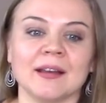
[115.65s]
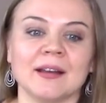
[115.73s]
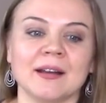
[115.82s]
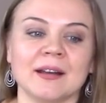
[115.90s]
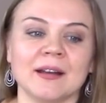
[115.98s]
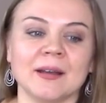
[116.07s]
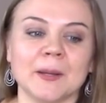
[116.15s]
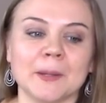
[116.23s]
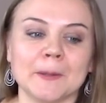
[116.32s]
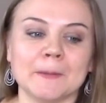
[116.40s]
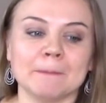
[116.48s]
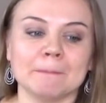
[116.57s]

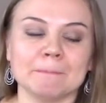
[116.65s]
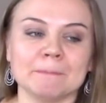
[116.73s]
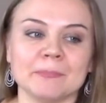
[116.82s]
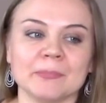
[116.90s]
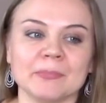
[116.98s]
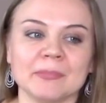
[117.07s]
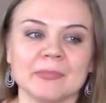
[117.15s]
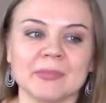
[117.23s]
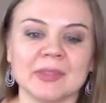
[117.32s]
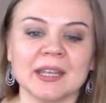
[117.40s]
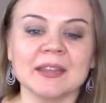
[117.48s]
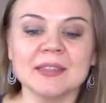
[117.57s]
Um,
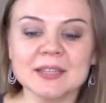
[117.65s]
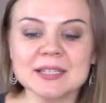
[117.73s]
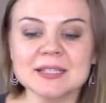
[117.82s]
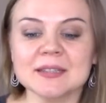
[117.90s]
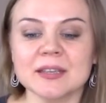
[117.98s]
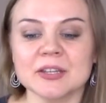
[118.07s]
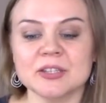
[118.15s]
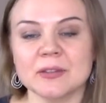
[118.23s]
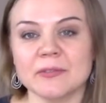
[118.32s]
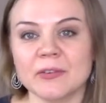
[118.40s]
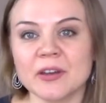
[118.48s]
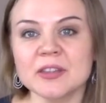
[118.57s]
at this stage,
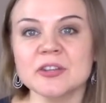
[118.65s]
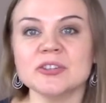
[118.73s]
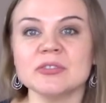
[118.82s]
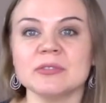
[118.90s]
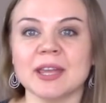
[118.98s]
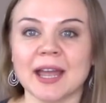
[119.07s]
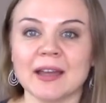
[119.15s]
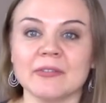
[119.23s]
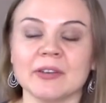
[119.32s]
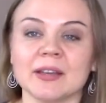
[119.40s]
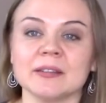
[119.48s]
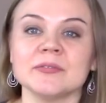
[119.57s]
the father should have
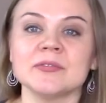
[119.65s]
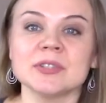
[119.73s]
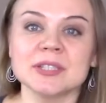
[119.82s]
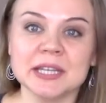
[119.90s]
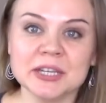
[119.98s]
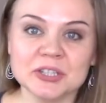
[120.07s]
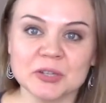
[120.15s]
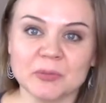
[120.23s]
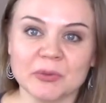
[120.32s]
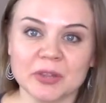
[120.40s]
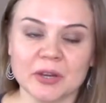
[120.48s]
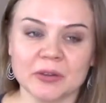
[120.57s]
a conversation
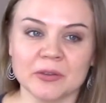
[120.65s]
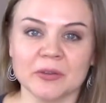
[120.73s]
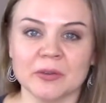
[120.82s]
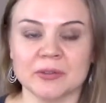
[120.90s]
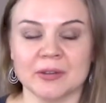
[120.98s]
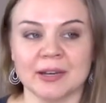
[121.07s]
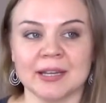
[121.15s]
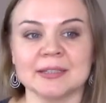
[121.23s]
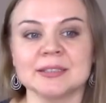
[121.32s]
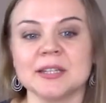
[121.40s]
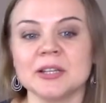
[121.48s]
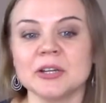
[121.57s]
with her daughter
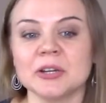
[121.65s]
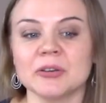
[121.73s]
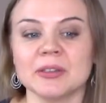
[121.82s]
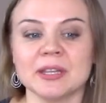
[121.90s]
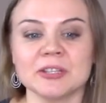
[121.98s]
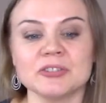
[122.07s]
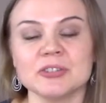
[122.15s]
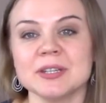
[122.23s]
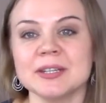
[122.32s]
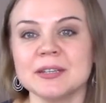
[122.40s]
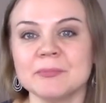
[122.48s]
and tell her that she